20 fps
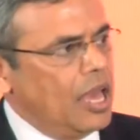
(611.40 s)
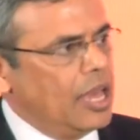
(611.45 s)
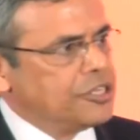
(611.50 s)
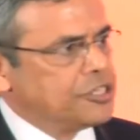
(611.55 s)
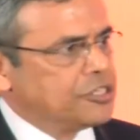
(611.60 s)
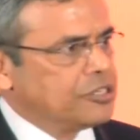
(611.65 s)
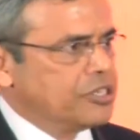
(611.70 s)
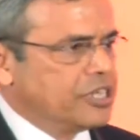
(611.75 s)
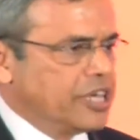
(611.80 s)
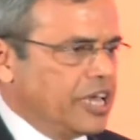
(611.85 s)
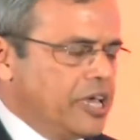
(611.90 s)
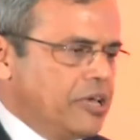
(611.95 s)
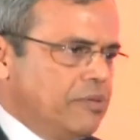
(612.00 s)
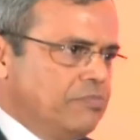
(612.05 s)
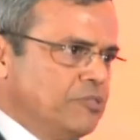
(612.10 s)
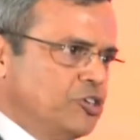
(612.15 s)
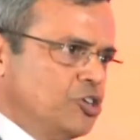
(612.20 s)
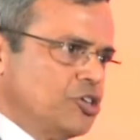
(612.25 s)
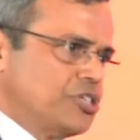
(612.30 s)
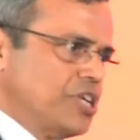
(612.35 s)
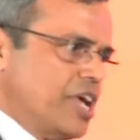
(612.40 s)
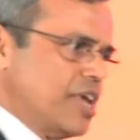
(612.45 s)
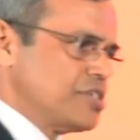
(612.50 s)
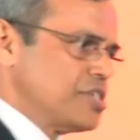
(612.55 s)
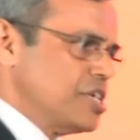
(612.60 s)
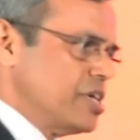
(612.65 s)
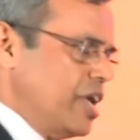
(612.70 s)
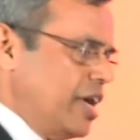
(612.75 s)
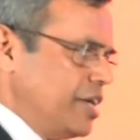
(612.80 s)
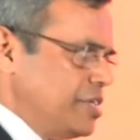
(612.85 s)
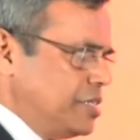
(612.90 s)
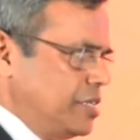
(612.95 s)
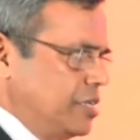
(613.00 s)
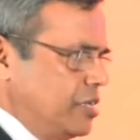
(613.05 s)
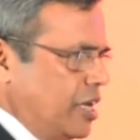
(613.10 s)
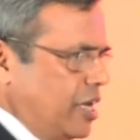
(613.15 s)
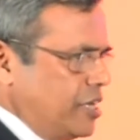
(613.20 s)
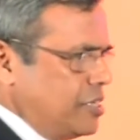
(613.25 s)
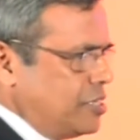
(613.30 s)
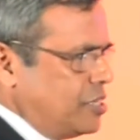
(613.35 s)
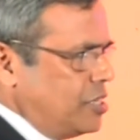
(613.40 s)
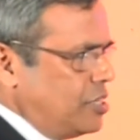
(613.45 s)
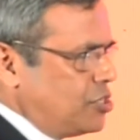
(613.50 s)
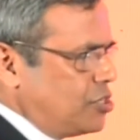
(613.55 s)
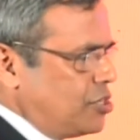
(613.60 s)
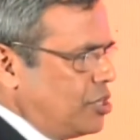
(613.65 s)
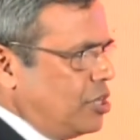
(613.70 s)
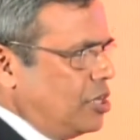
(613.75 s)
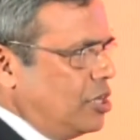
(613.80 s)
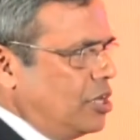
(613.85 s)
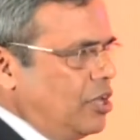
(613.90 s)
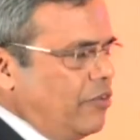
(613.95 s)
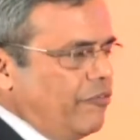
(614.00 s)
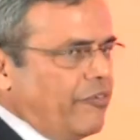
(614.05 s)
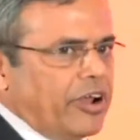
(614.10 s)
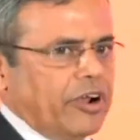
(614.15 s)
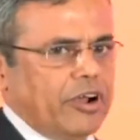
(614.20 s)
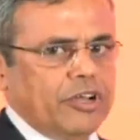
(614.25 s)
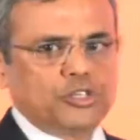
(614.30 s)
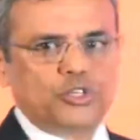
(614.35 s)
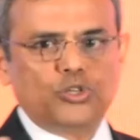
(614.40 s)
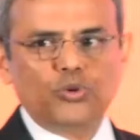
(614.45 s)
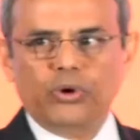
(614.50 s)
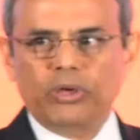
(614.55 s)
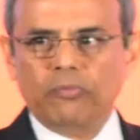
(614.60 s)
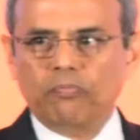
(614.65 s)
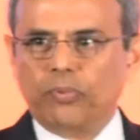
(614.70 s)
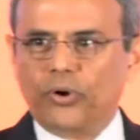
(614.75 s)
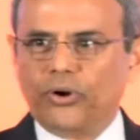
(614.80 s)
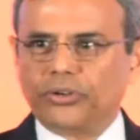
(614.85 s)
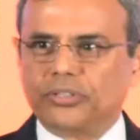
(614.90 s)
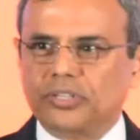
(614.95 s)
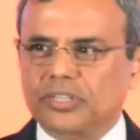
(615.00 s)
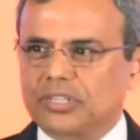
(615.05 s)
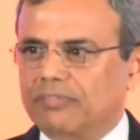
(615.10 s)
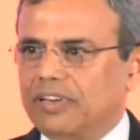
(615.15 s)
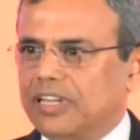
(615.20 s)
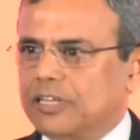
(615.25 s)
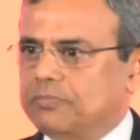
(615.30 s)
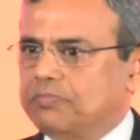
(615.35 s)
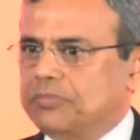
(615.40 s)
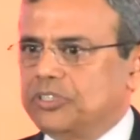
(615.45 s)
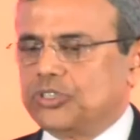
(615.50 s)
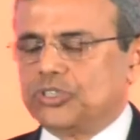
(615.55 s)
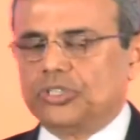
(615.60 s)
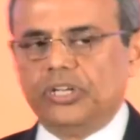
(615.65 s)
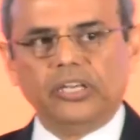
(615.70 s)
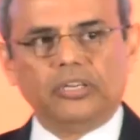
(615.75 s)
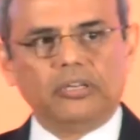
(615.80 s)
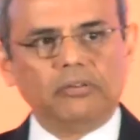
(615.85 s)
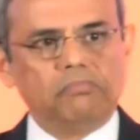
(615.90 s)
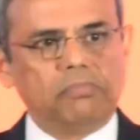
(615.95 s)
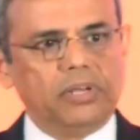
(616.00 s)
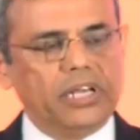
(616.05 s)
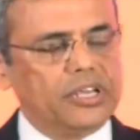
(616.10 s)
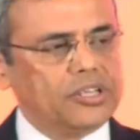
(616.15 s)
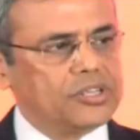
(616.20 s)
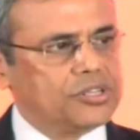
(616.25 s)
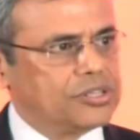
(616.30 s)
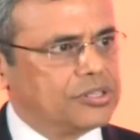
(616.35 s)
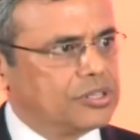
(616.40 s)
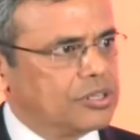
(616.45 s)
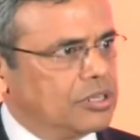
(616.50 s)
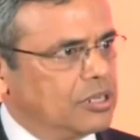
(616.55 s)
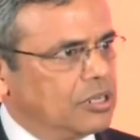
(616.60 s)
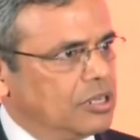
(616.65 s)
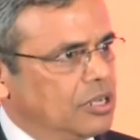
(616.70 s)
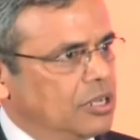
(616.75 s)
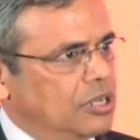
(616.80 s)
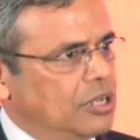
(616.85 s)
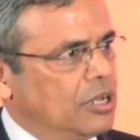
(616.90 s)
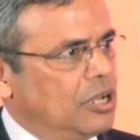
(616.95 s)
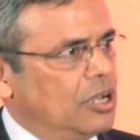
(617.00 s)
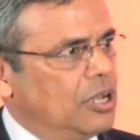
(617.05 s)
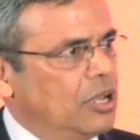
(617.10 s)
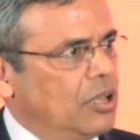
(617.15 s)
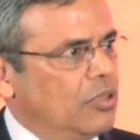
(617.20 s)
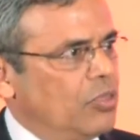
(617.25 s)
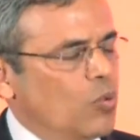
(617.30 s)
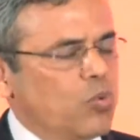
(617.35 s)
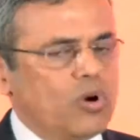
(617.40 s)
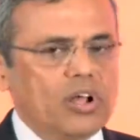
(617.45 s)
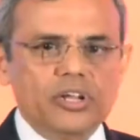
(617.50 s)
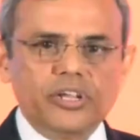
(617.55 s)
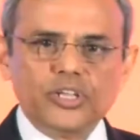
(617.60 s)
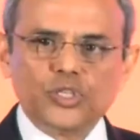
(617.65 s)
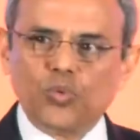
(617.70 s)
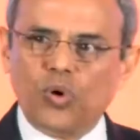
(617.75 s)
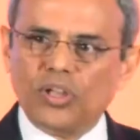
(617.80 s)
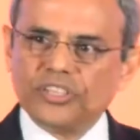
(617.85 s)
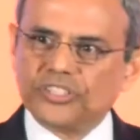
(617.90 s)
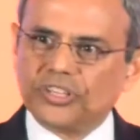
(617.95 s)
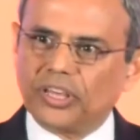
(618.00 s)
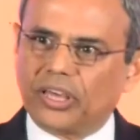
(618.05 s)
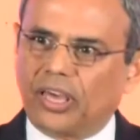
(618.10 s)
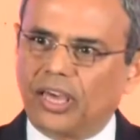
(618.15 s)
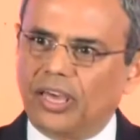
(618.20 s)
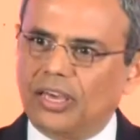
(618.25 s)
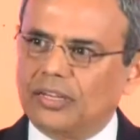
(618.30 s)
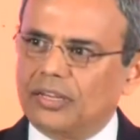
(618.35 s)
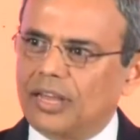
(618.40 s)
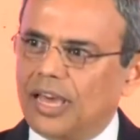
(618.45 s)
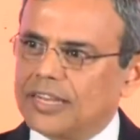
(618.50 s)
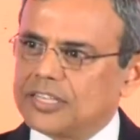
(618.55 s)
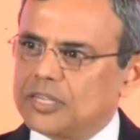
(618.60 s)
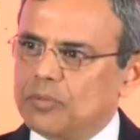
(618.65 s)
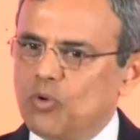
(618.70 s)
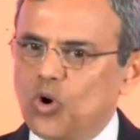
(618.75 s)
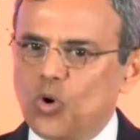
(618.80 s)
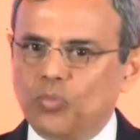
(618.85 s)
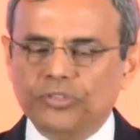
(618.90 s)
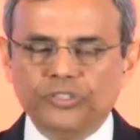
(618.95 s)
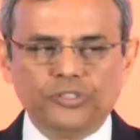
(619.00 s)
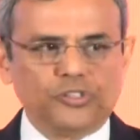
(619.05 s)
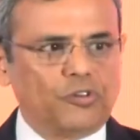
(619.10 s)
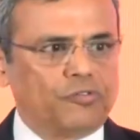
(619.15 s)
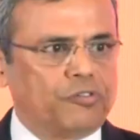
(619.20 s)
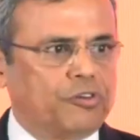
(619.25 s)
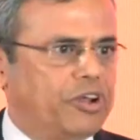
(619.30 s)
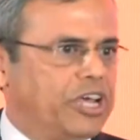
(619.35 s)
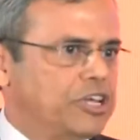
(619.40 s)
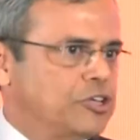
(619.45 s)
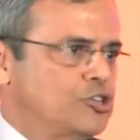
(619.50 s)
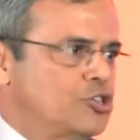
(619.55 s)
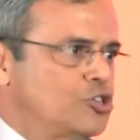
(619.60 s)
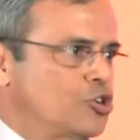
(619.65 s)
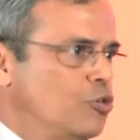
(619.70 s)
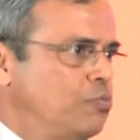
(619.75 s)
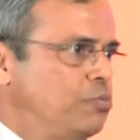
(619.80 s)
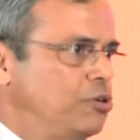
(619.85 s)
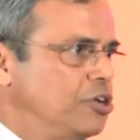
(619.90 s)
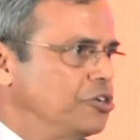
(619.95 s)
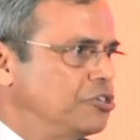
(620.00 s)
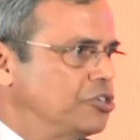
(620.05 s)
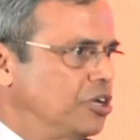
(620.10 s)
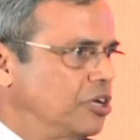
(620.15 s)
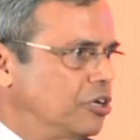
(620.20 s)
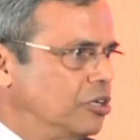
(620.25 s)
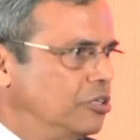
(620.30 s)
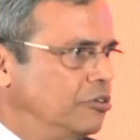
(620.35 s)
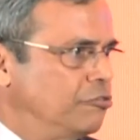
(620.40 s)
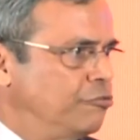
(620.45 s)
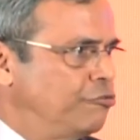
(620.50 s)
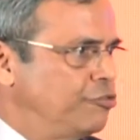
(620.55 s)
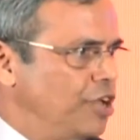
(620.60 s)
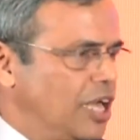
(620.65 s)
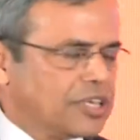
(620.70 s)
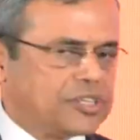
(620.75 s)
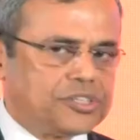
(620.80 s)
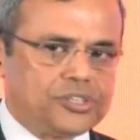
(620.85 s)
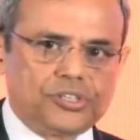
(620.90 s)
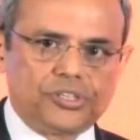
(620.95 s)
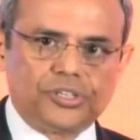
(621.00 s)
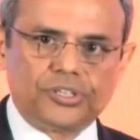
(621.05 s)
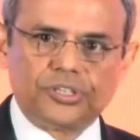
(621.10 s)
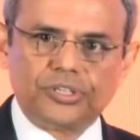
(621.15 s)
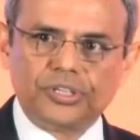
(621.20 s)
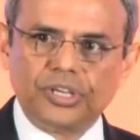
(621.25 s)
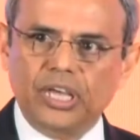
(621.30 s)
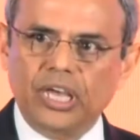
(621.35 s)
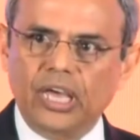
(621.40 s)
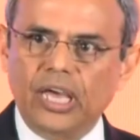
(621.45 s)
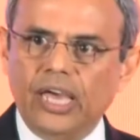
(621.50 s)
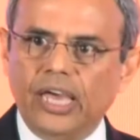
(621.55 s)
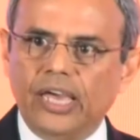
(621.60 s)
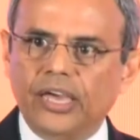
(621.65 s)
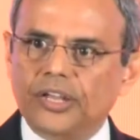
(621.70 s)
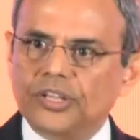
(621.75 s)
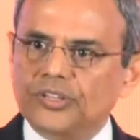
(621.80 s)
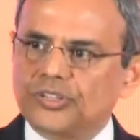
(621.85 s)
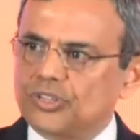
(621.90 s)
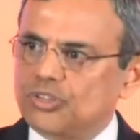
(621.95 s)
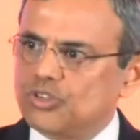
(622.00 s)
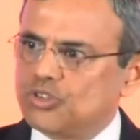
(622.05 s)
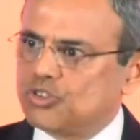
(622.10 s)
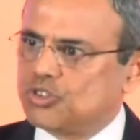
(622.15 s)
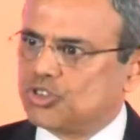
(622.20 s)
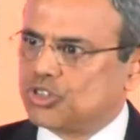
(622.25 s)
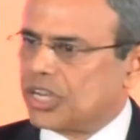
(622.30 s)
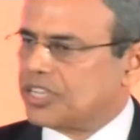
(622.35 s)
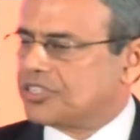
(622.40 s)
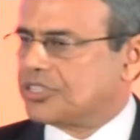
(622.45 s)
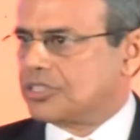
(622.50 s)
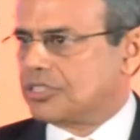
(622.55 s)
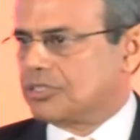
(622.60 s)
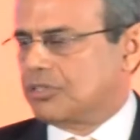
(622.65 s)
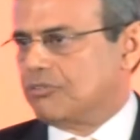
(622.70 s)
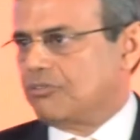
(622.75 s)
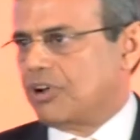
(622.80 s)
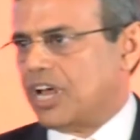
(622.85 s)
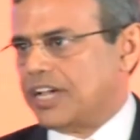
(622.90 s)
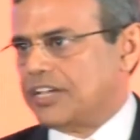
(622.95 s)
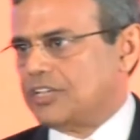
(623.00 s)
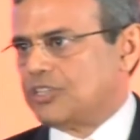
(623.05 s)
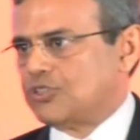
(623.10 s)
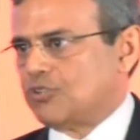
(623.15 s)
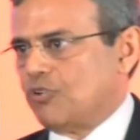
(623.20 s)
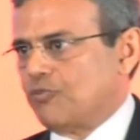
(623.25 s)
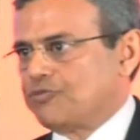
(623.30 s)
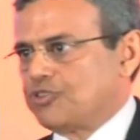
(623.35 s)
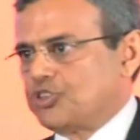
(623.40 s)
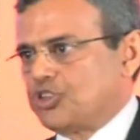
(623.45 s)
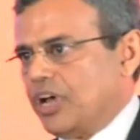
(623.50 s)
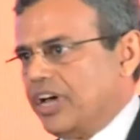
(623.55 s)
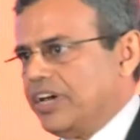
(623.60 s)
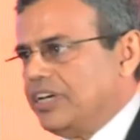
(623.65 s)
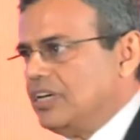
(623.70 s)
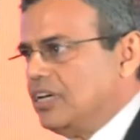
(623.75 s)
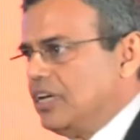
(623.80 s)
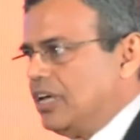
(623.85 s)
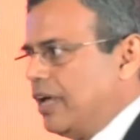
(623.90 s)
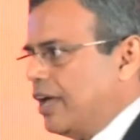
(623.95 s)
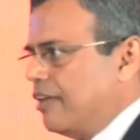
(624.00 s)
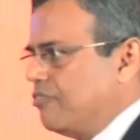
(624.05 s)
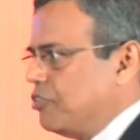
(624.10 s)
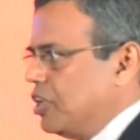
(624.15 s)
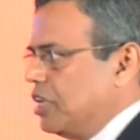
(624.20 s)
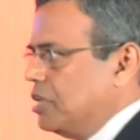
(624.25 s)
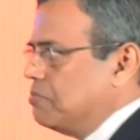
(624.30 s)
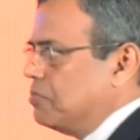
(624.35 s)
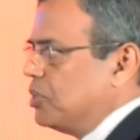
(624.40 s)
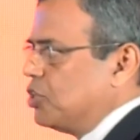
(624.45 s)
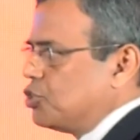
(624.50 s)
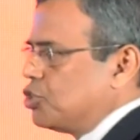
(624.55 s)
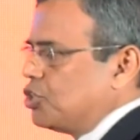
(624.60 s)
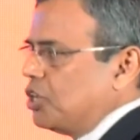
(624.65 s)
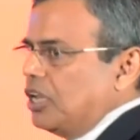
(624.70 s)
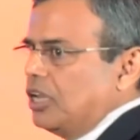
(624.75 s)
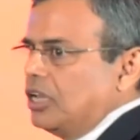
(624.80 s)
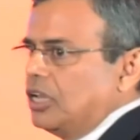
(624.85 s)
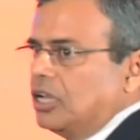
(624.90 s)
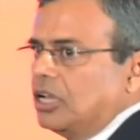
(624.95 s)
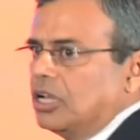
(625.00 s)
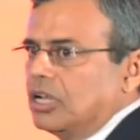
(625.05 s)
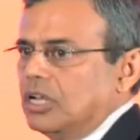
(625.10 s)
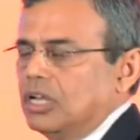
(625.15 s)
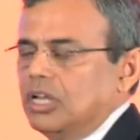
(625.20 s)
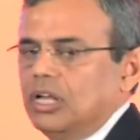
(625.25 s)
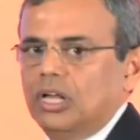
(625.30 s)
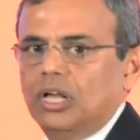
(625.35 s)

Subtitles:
And today, just as in the 1990s, there are two important developments taking place. The world is once again at a moment of great geopolitical flux. It isn't just the rise of China and the emerging